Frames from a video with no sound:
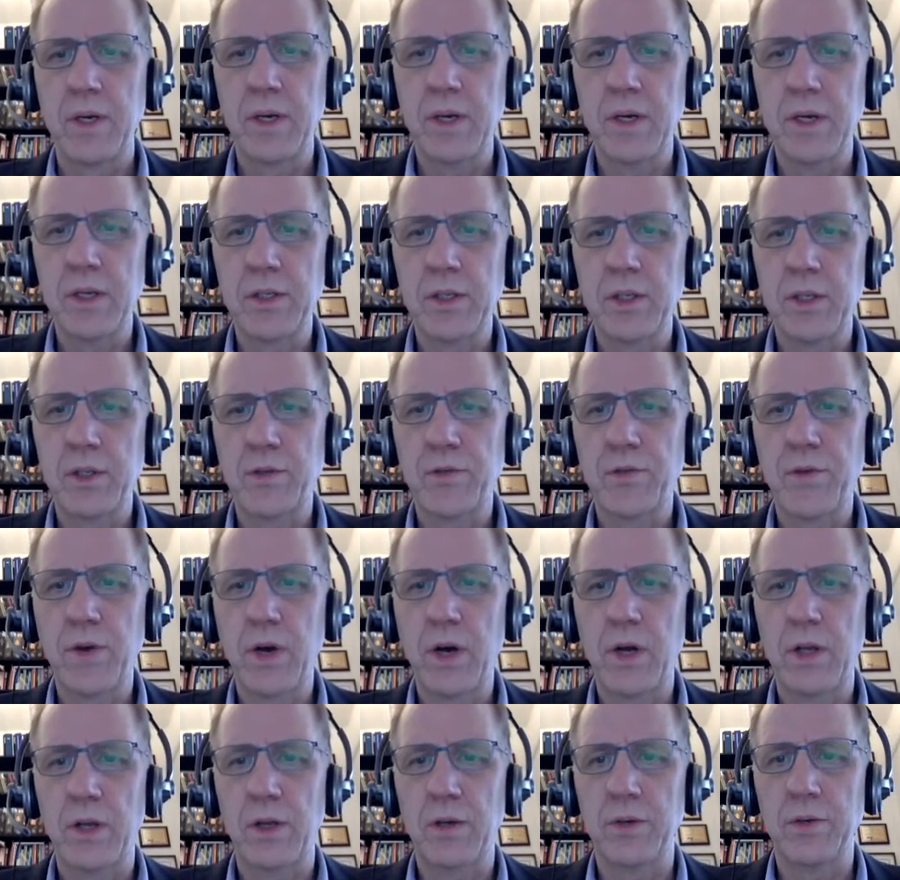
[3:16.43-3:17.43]
is as
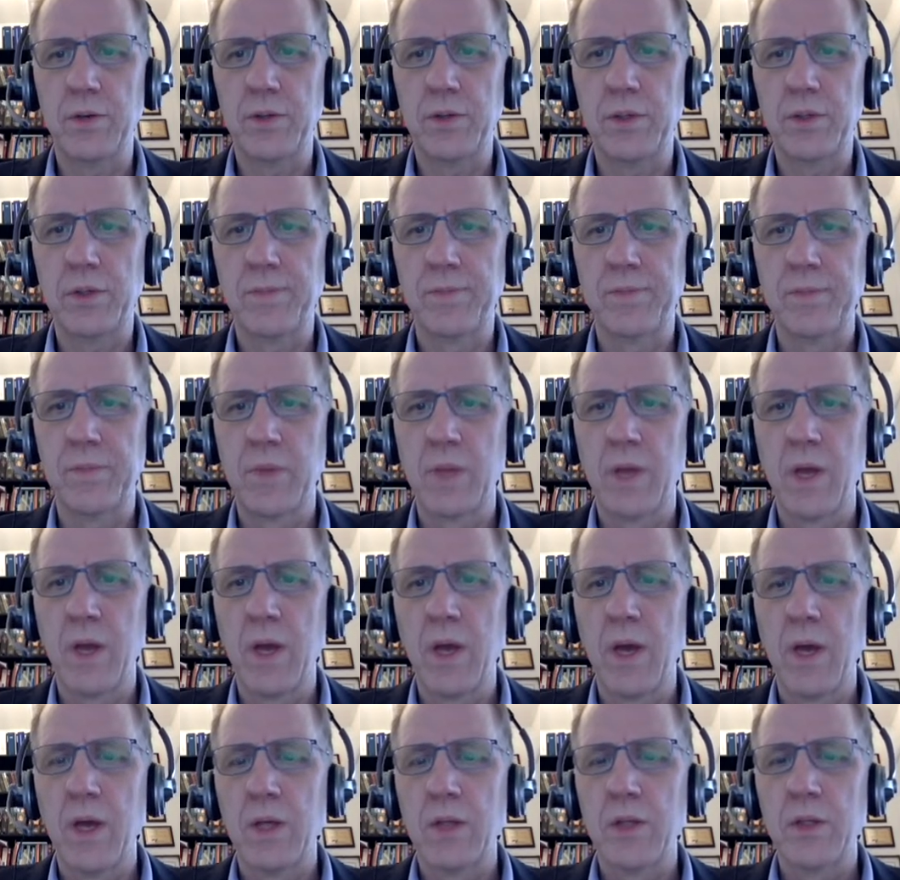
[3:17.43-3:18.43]
follows.
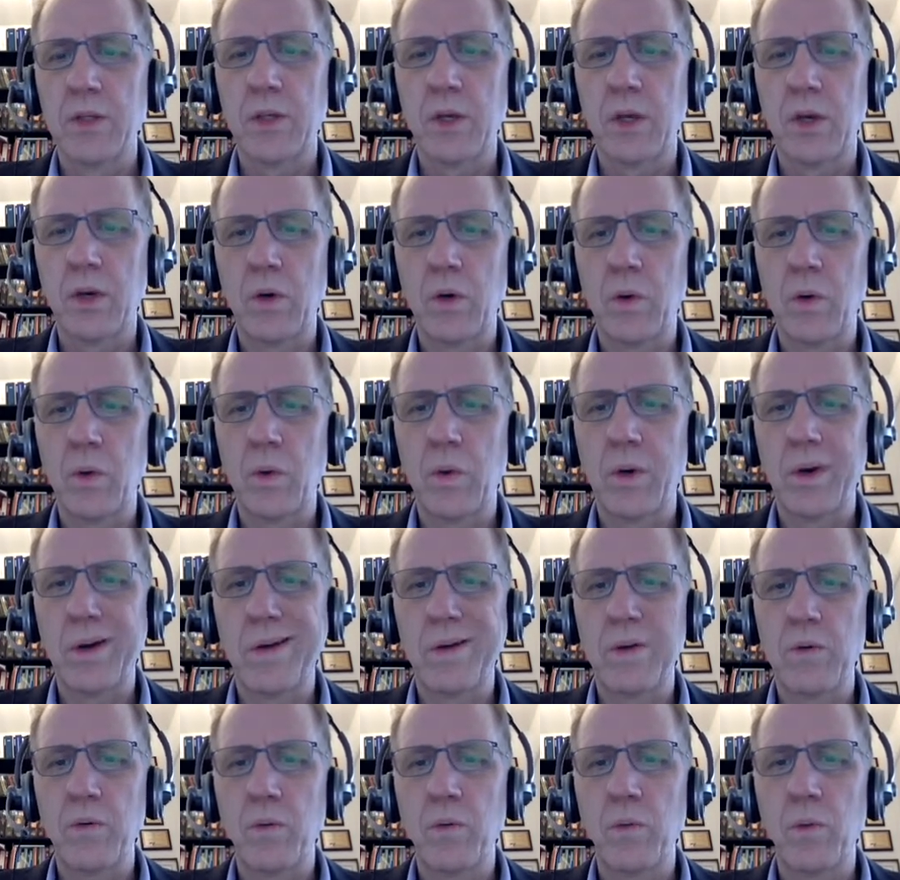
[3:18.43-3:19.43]
So
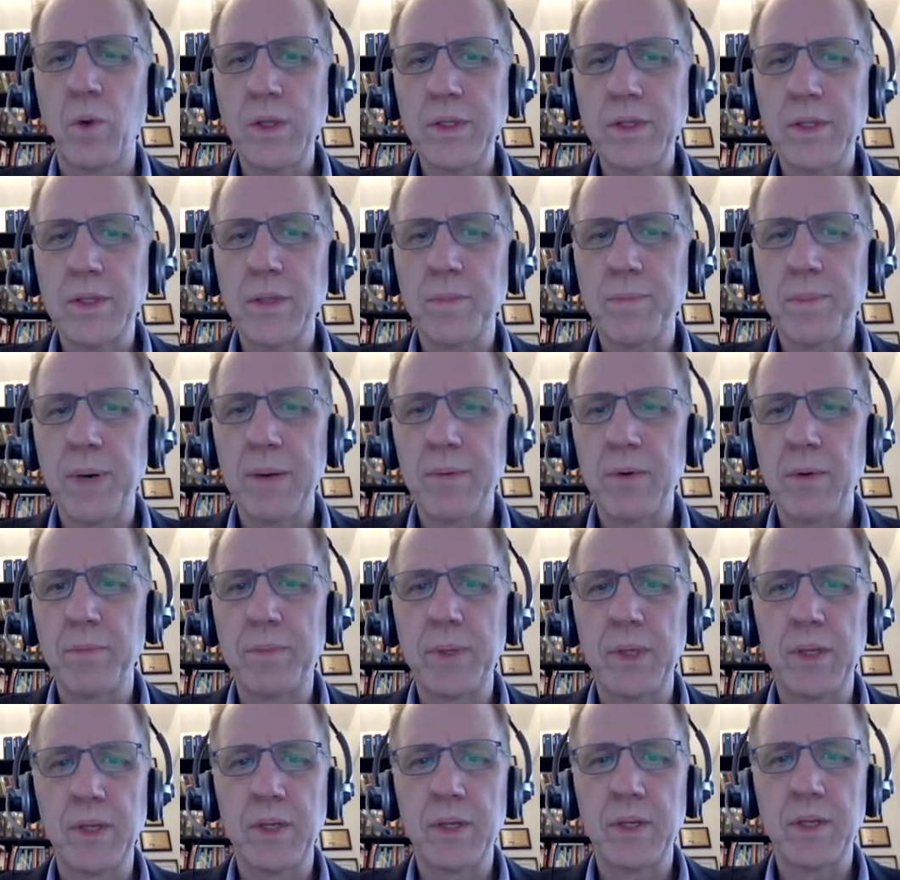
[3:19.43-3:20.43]
what's the
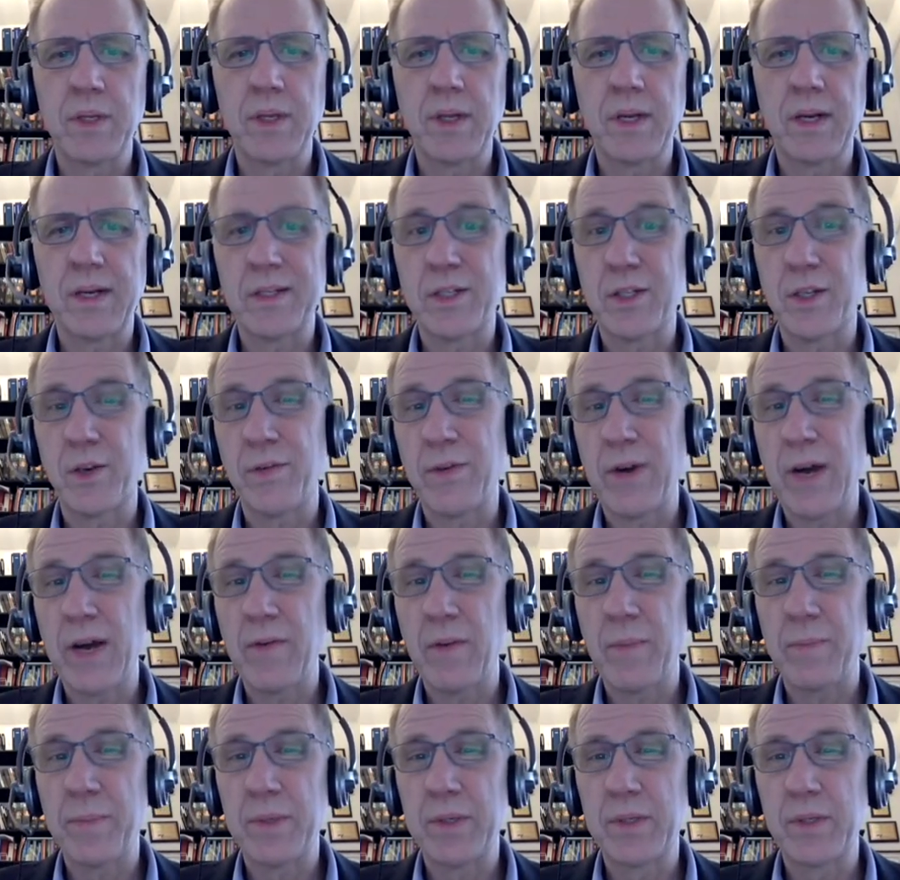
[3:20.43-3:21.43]
probability that I
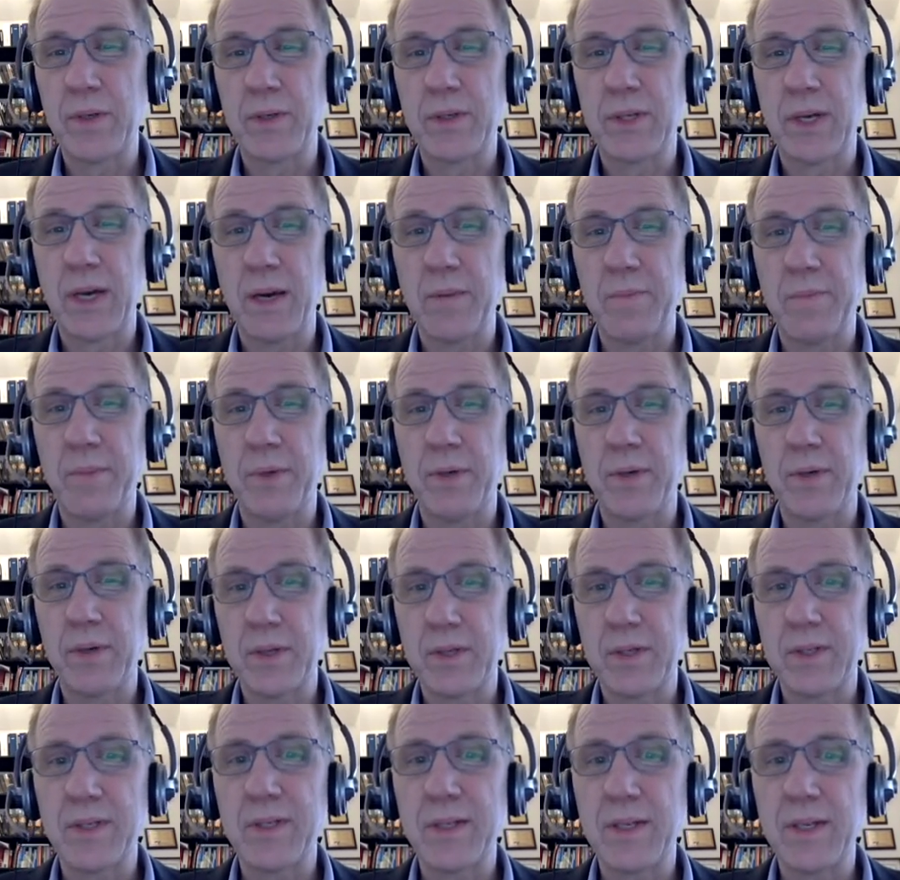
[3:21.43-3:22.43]
survive up until time
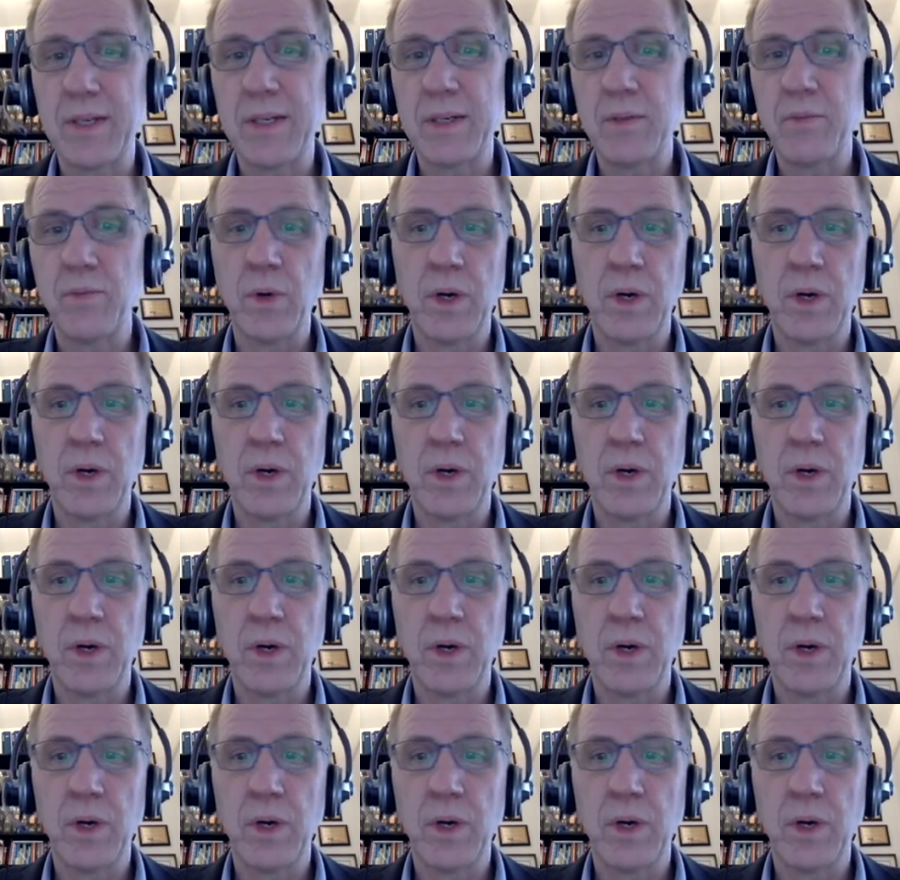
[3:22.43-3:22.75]
period t?